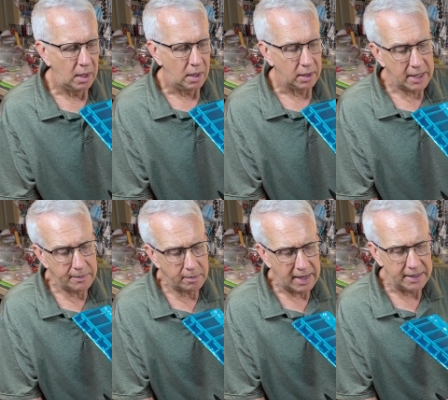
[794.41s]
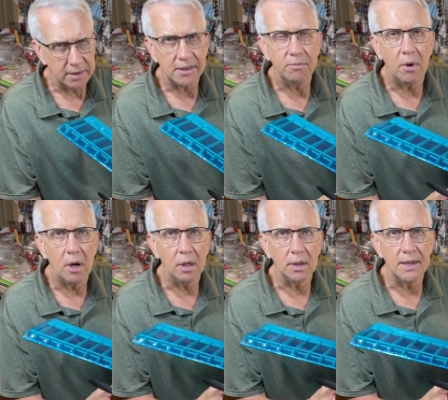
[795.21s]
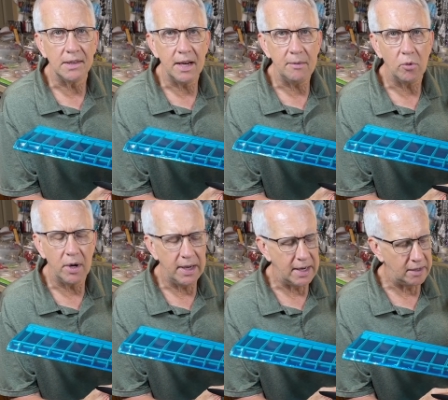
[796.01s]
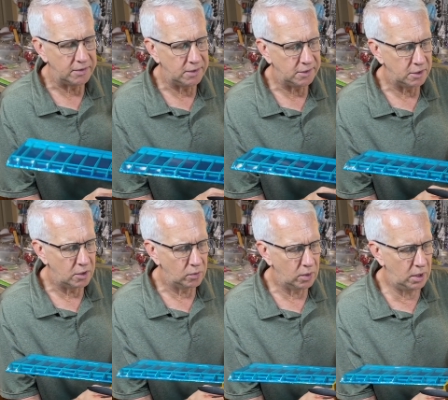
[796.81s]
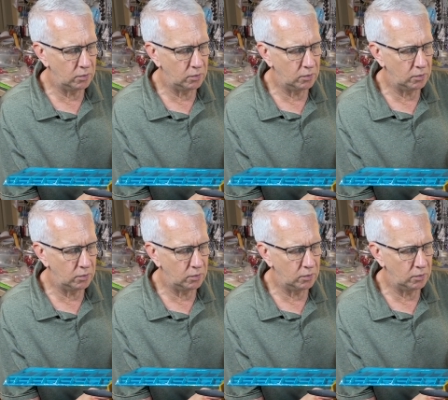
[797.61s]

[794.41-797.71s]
uh, keep in mind it's small, less than 8.8 .8 ounces, so no